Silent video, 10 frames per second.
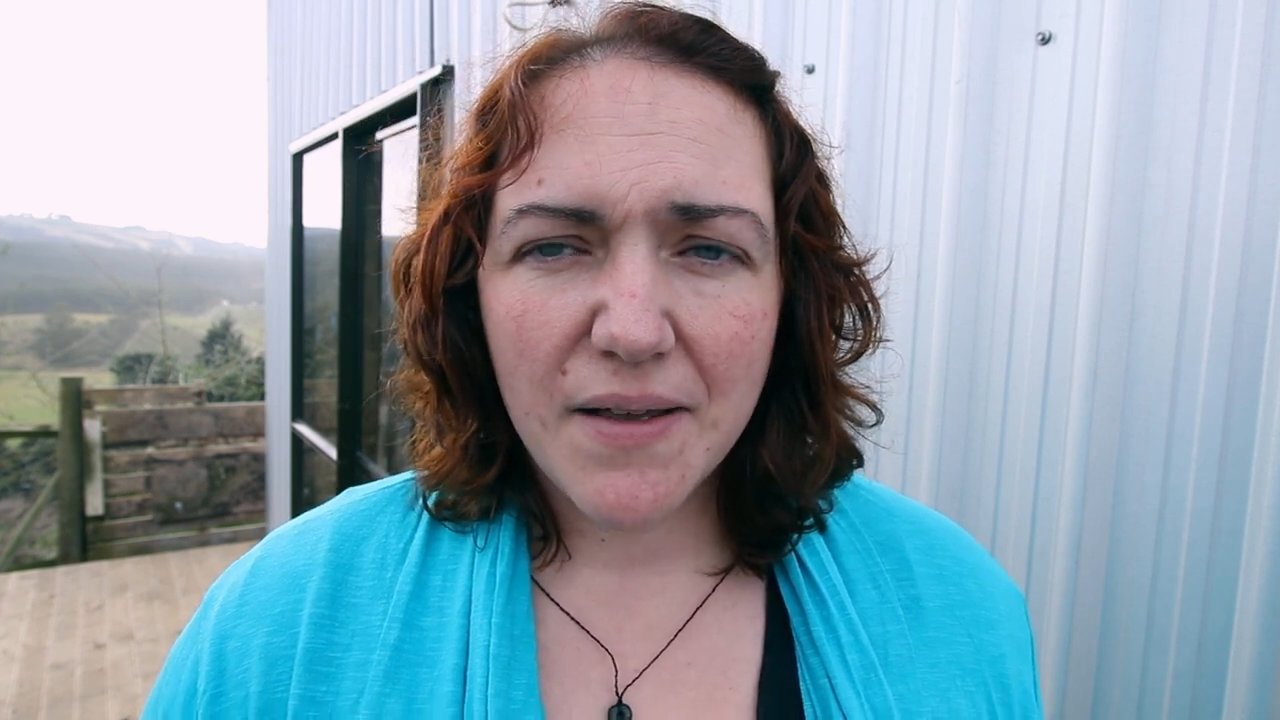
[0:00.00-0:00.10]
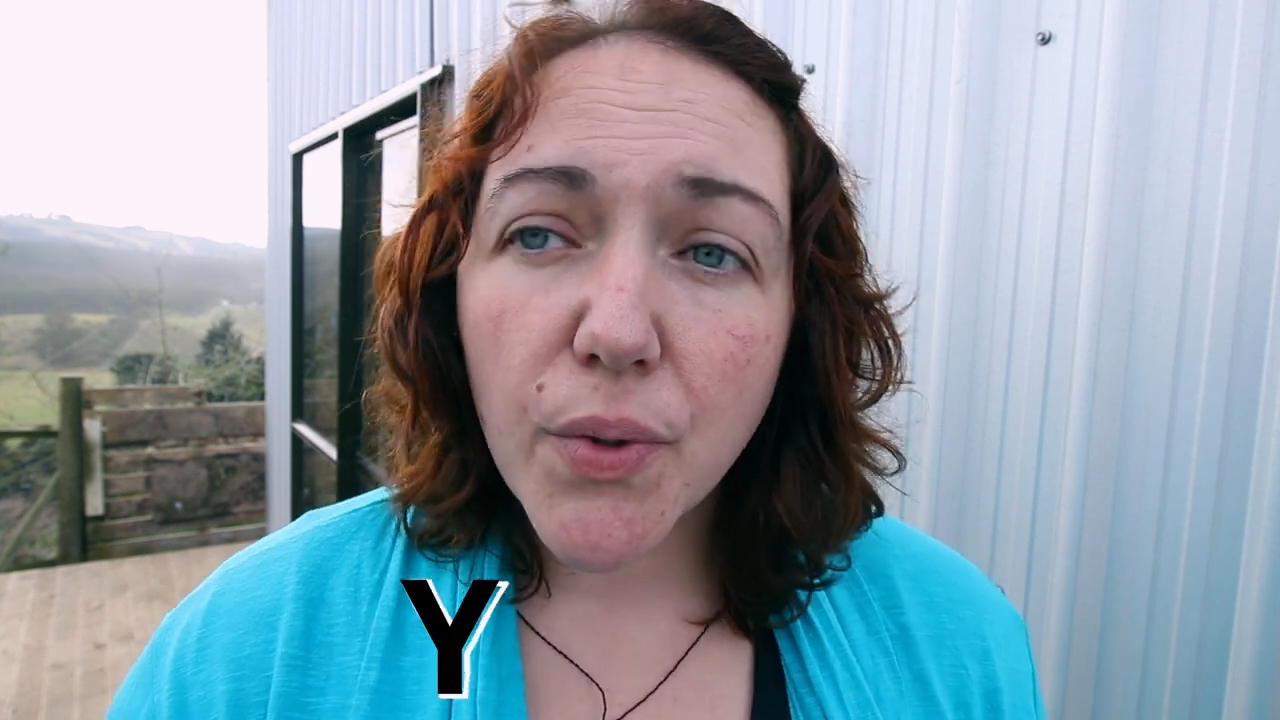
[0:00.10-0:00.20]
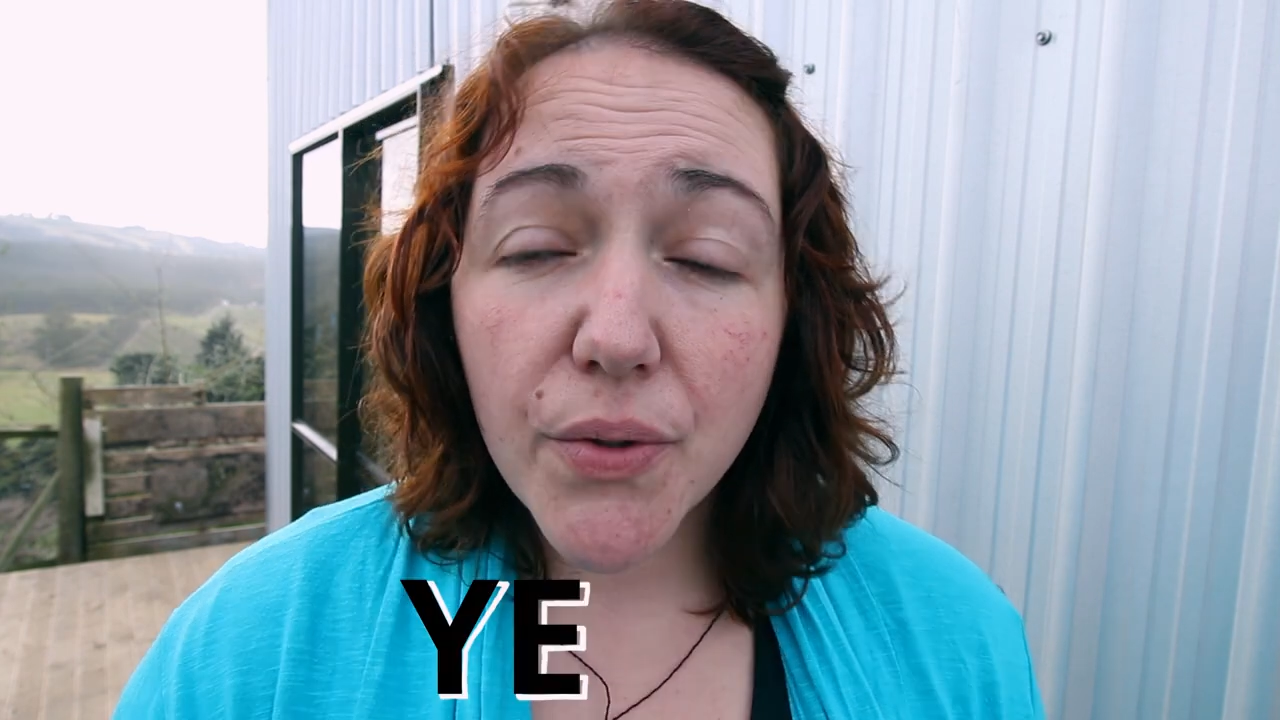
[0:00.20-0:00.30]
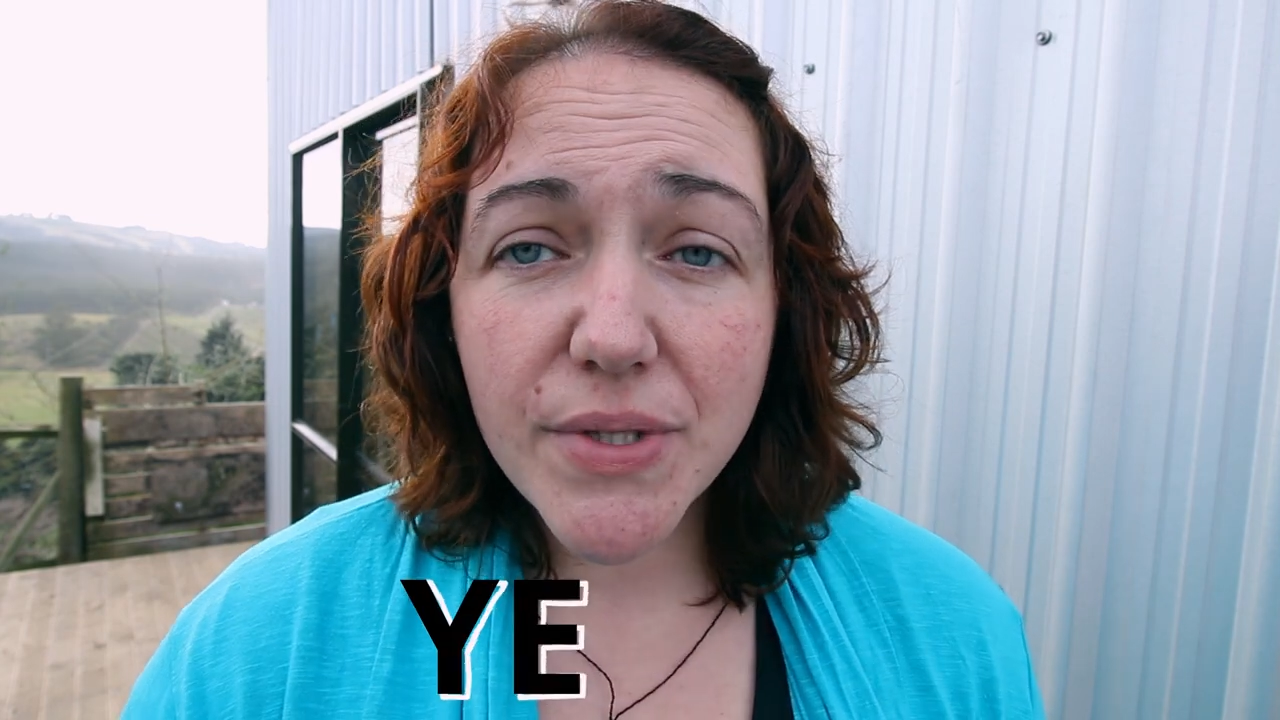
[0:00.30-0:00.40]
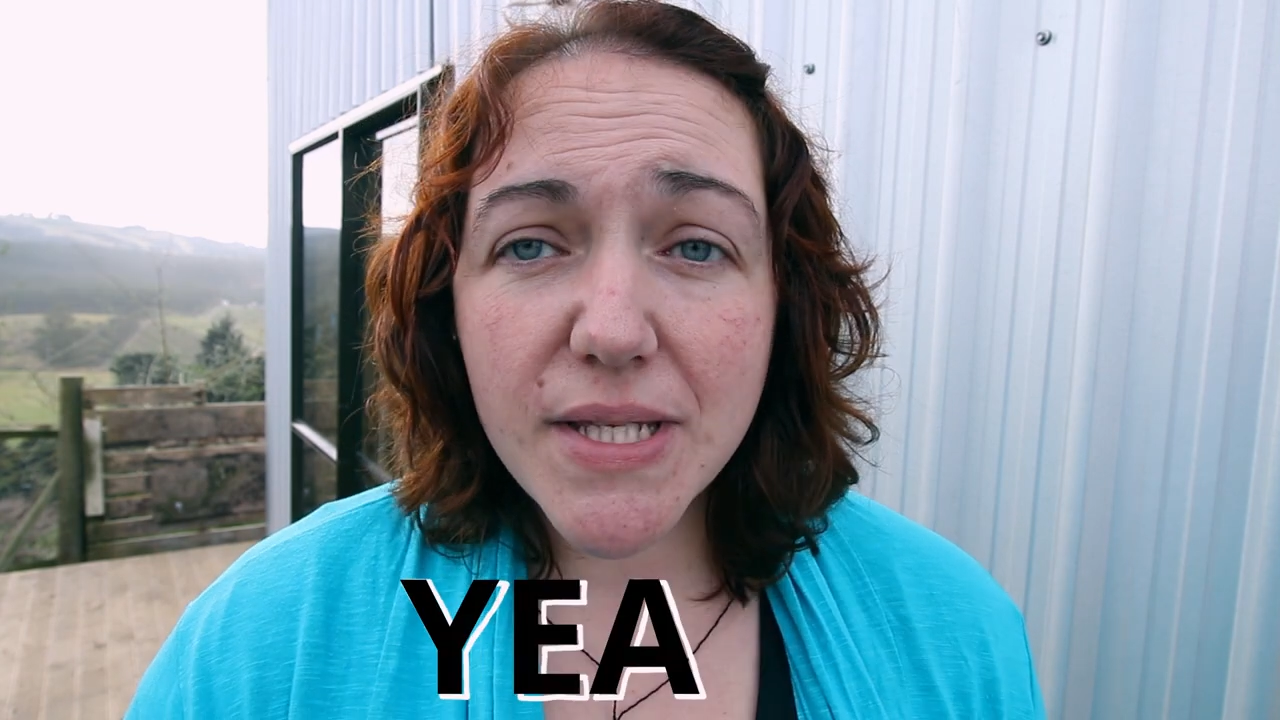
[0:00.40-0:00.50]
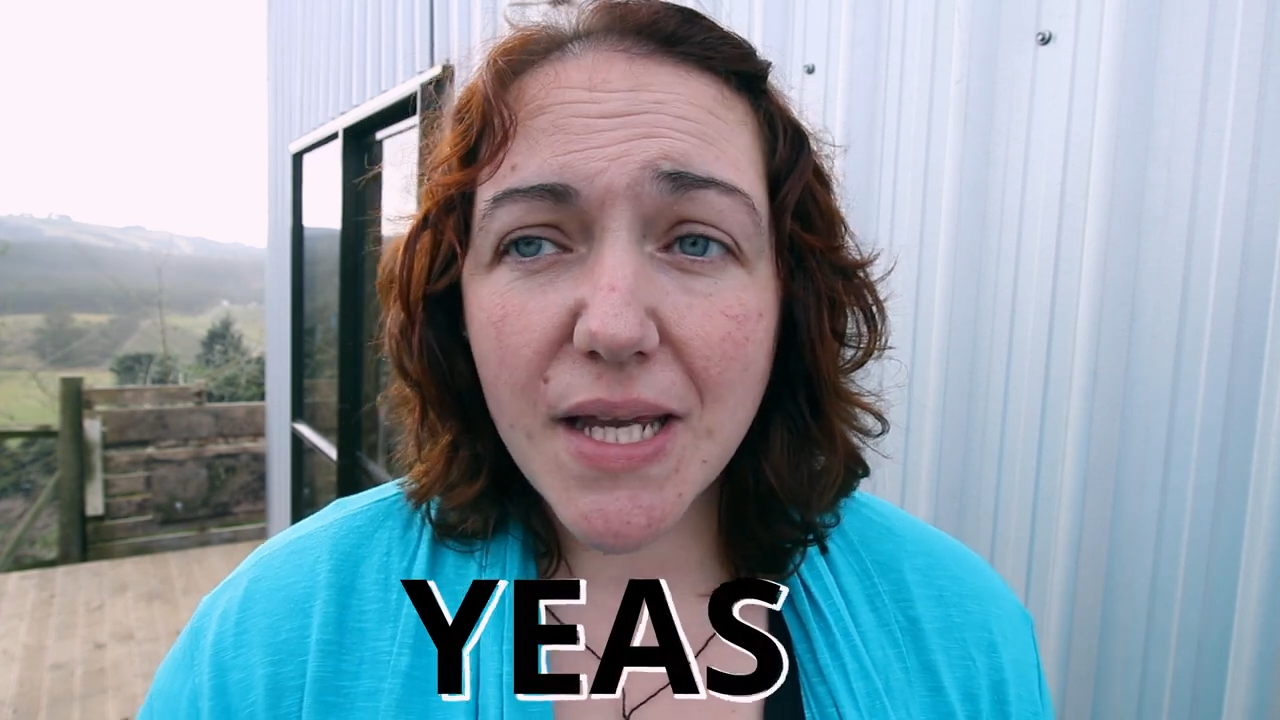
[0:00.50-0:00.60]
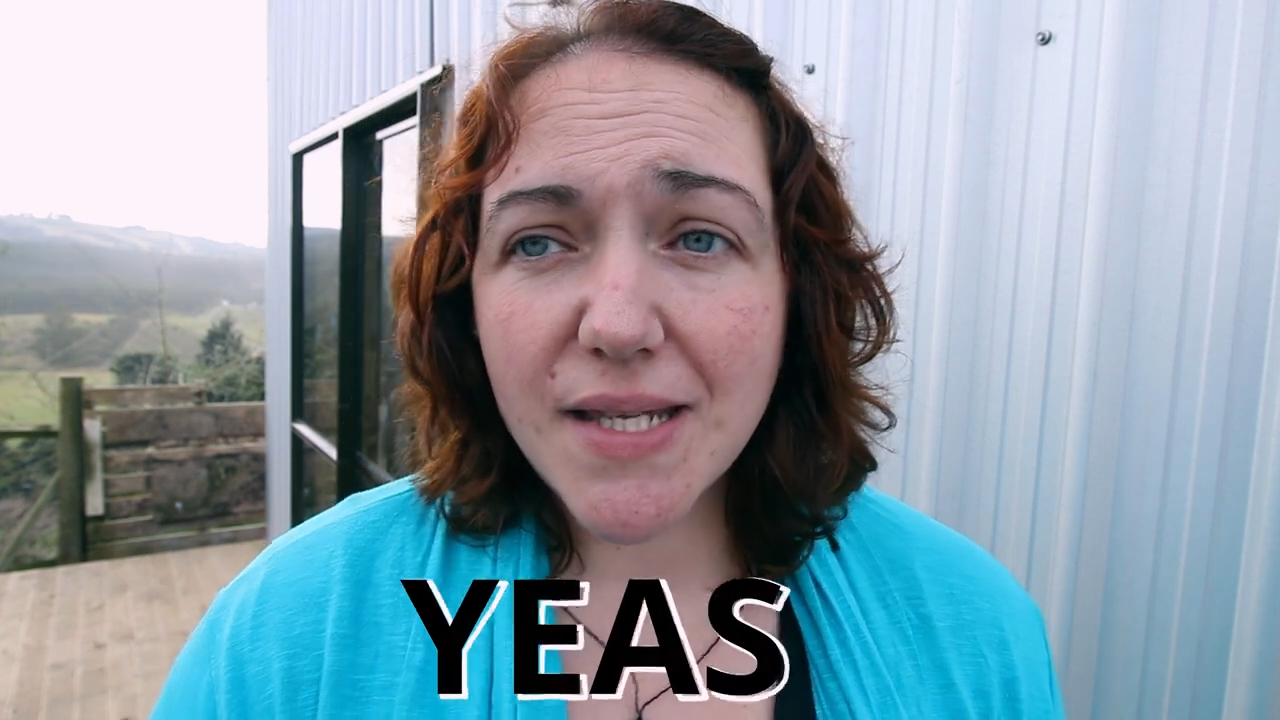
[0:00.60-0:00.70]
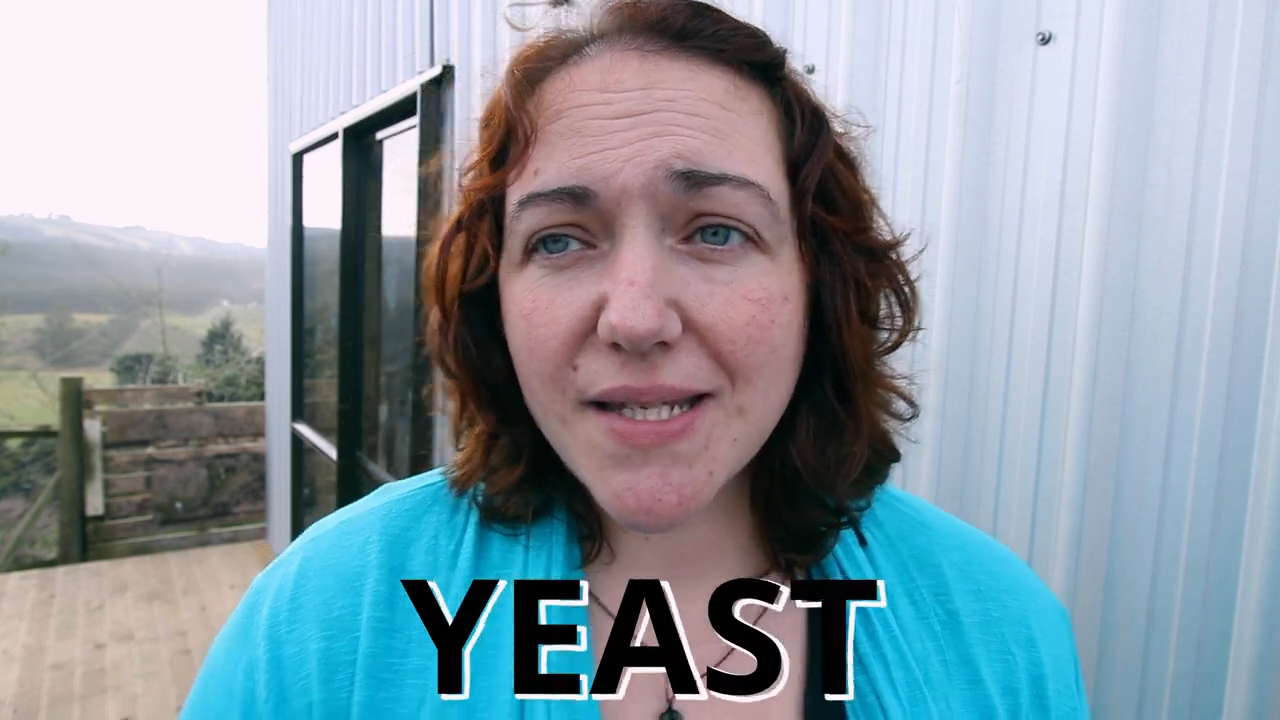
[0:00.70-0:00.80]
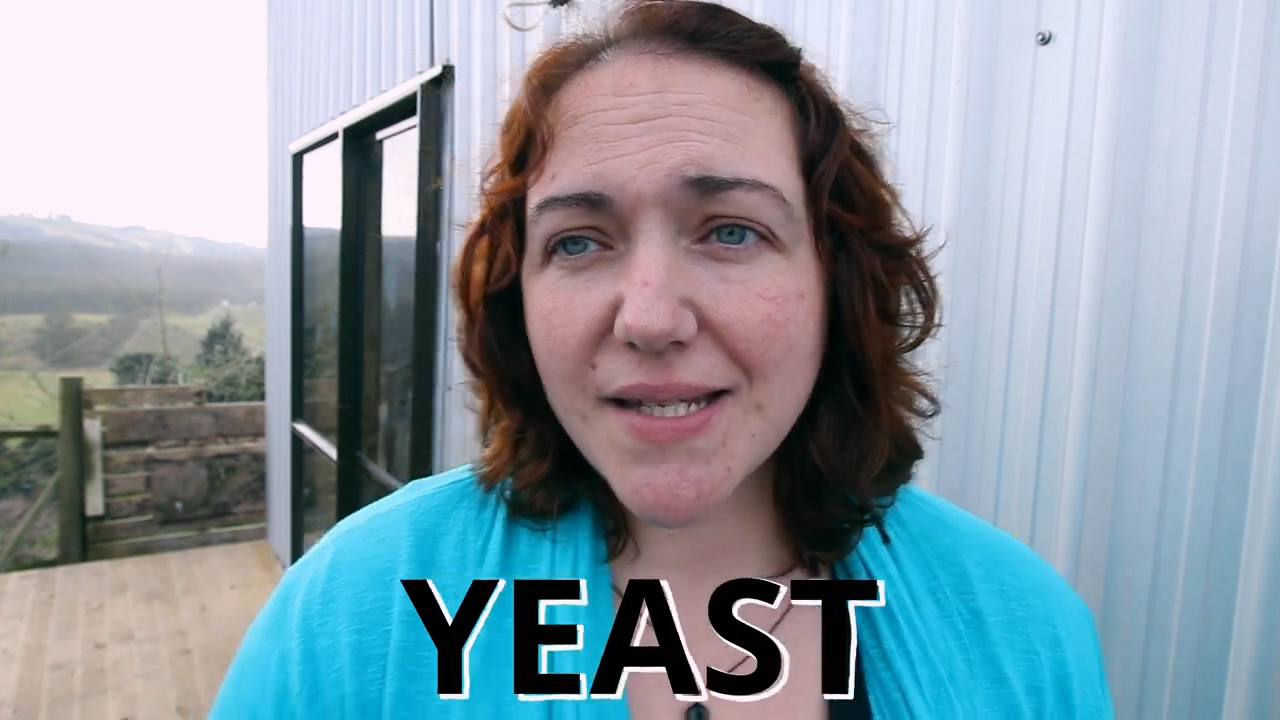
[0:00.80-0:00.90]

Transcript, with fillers: Brewer's yeast